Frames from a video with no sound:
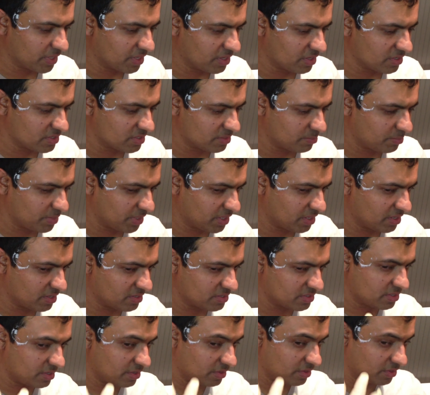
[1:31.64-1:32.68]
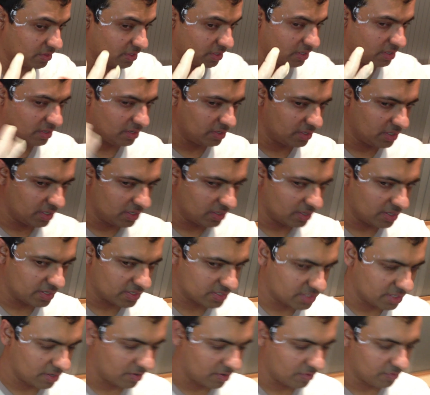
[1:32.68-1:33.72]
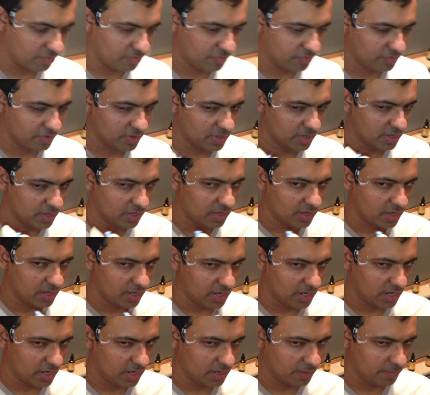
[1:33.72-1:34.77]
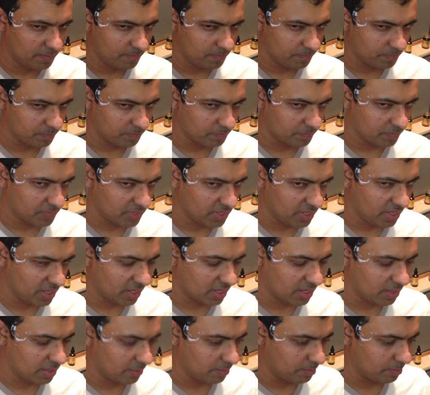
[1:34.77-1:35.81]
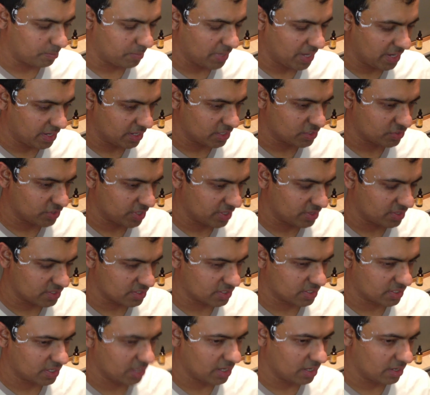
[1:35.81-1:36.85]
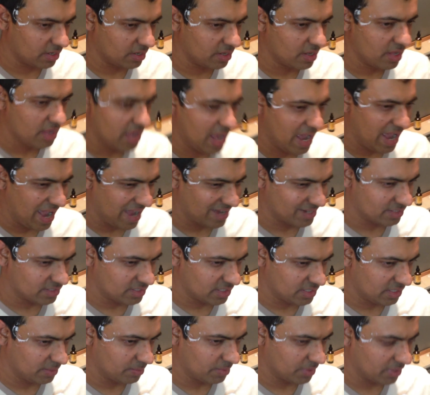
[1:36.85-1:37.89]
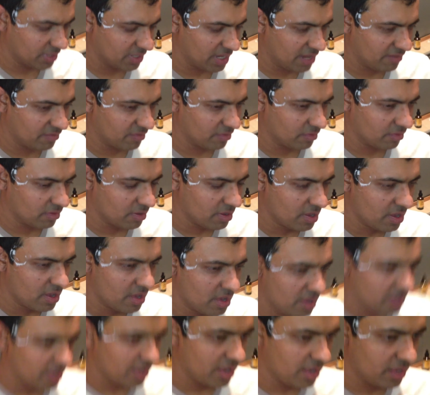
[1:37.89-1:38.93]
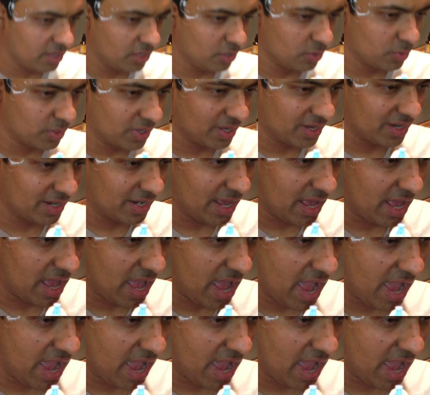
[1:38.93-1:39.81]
because the needle itself, it can penetrate the skin at a deeper level, you can